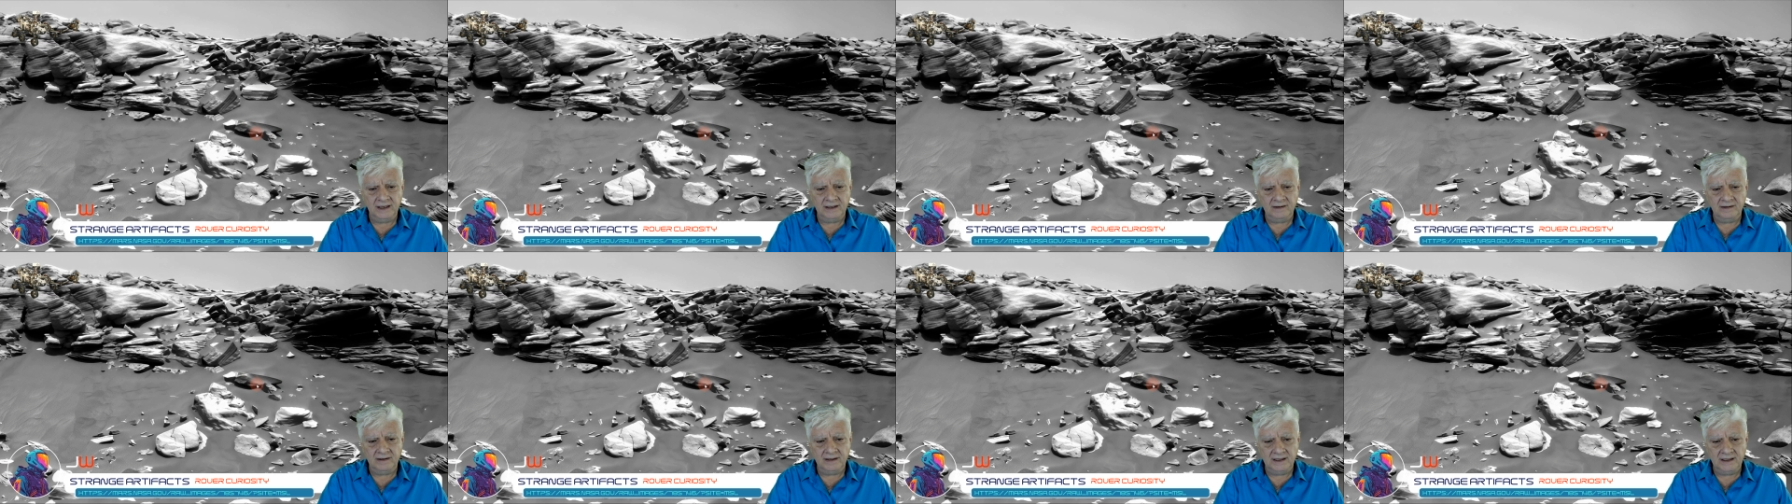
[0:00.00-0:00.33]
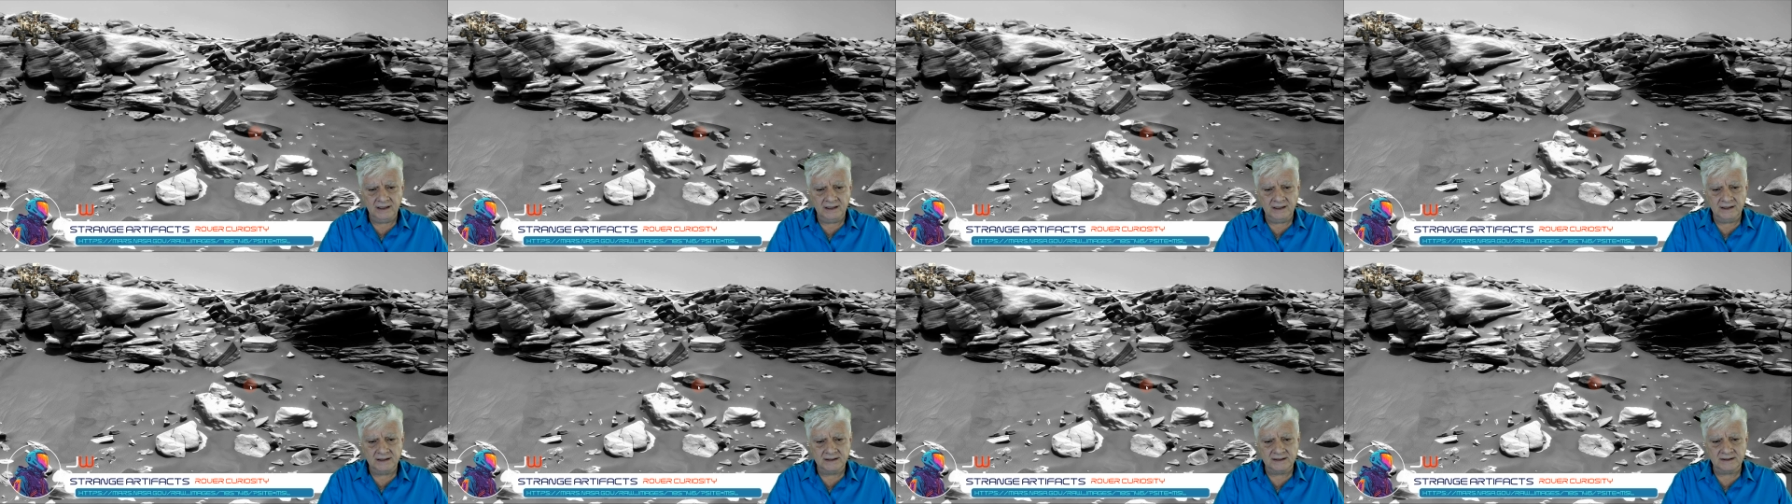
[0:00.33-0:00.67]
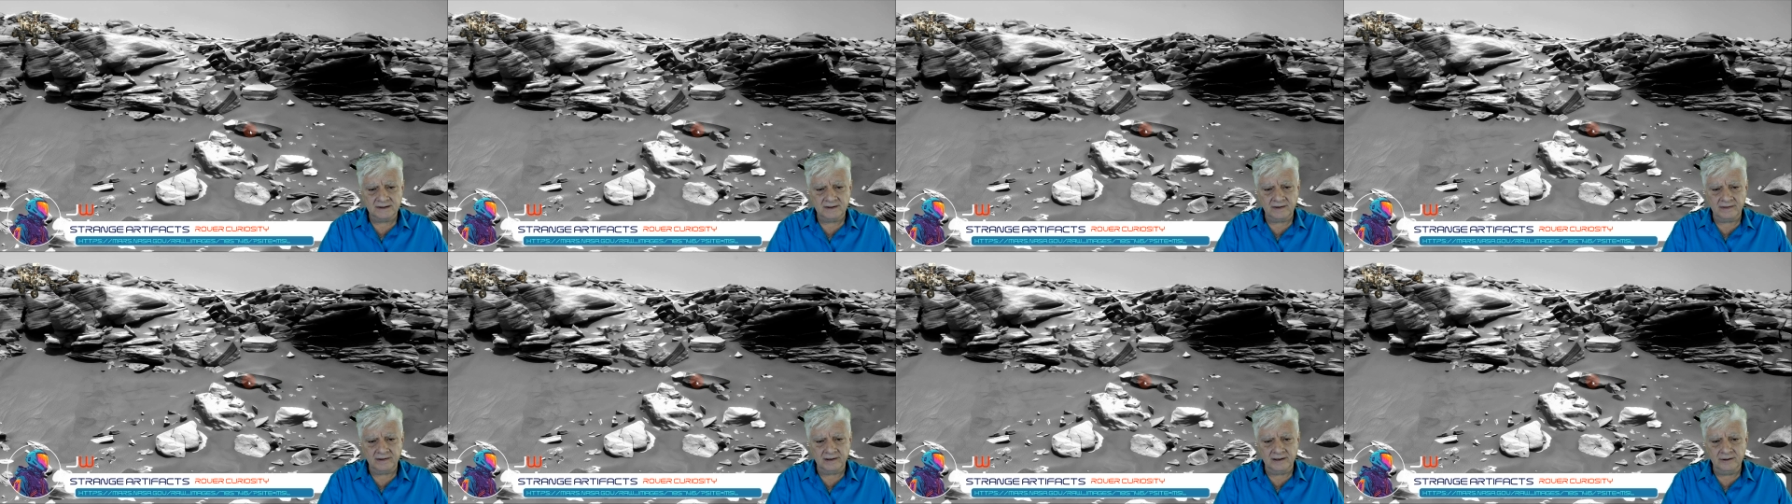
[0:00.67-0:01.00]
then
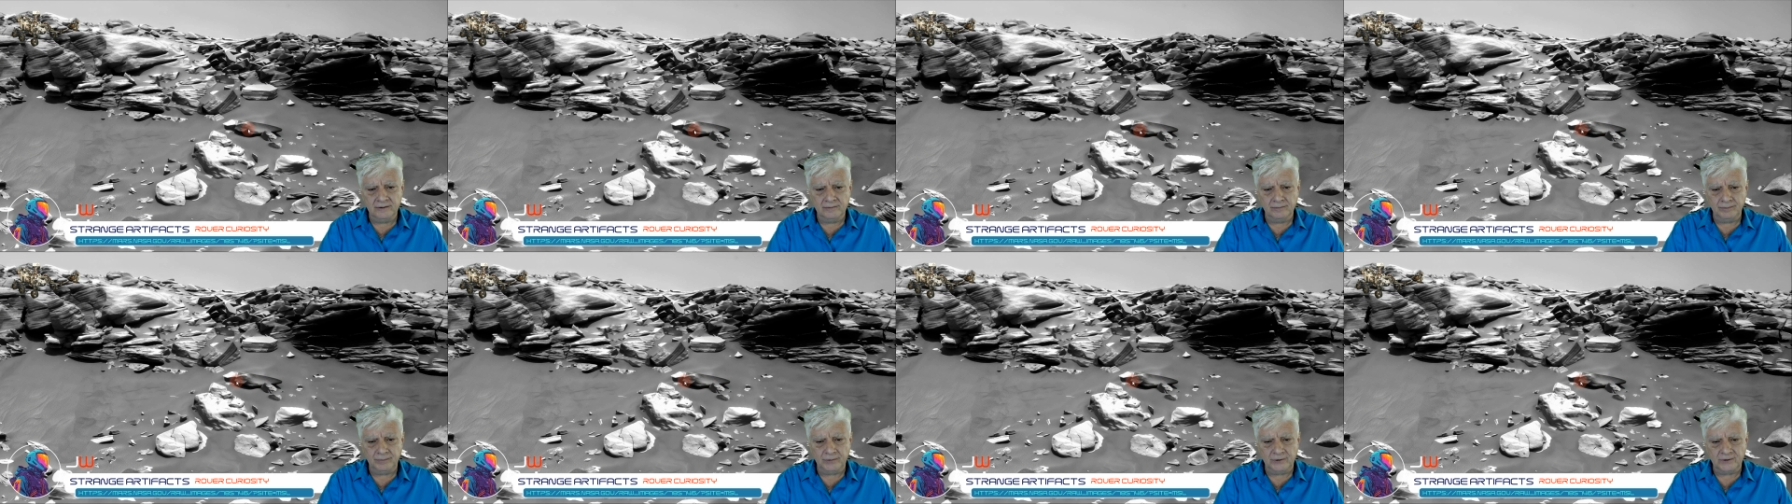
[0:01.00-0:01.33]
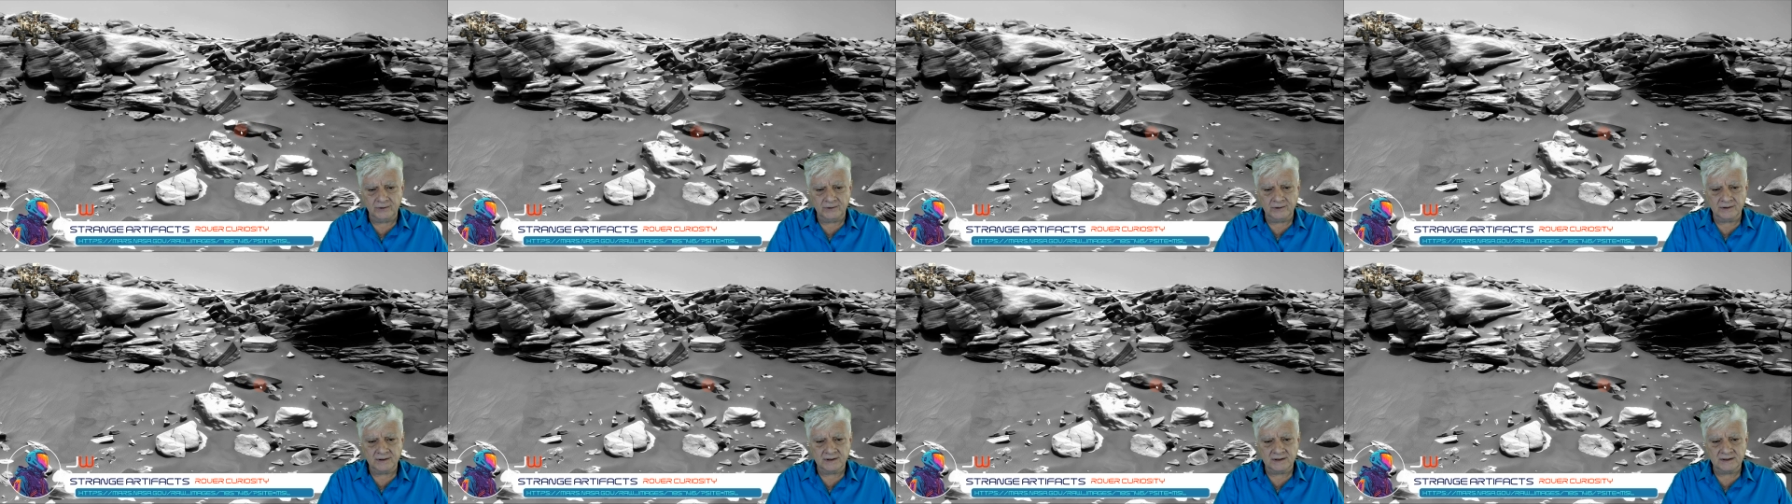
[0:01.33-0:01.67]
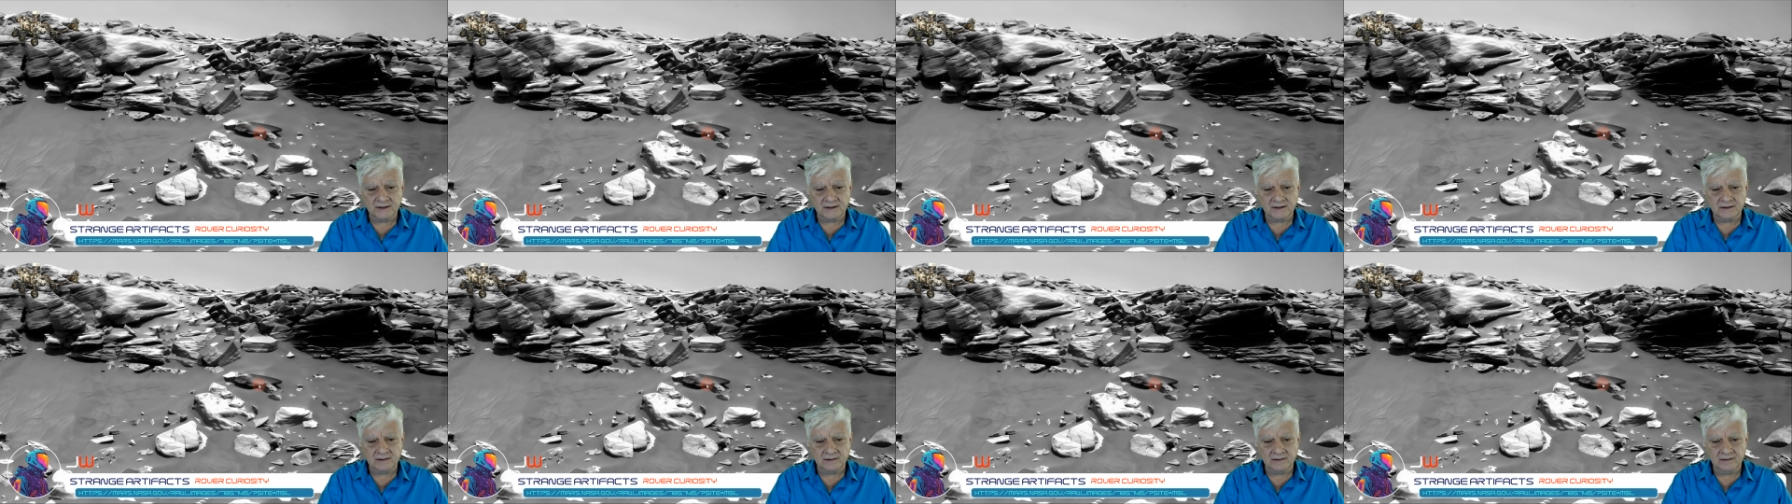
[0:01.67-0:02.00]
these thin
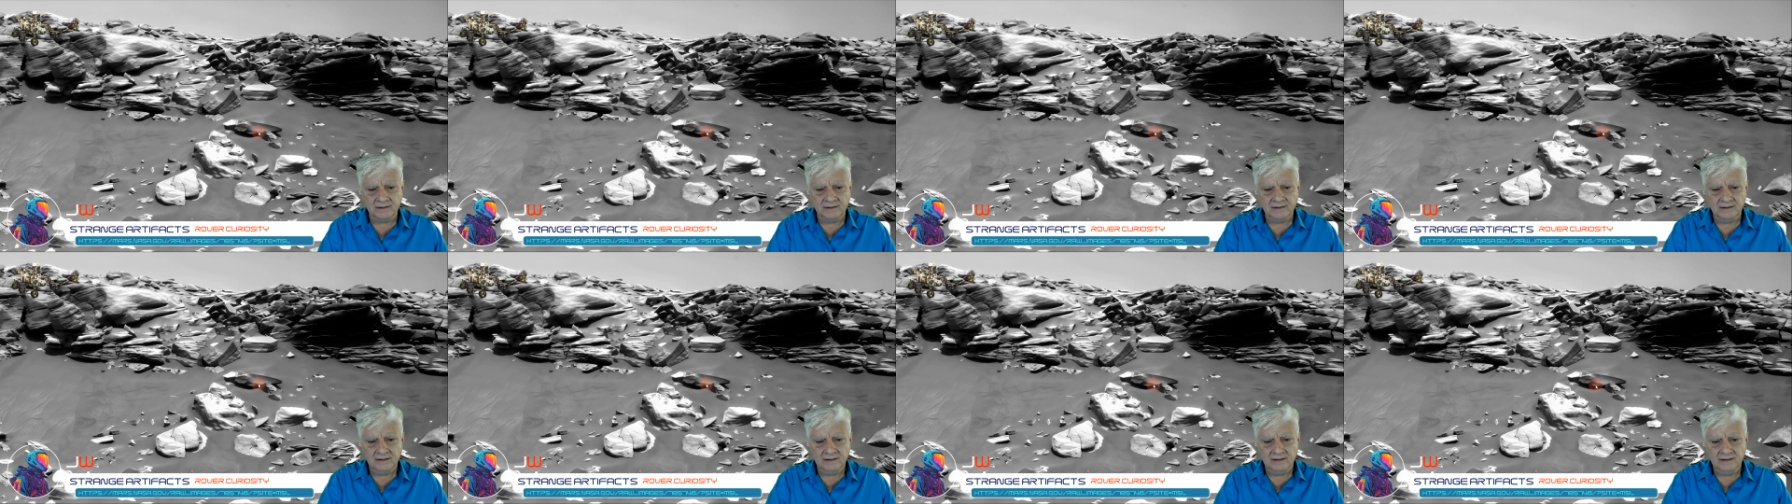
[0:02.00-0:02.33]
parts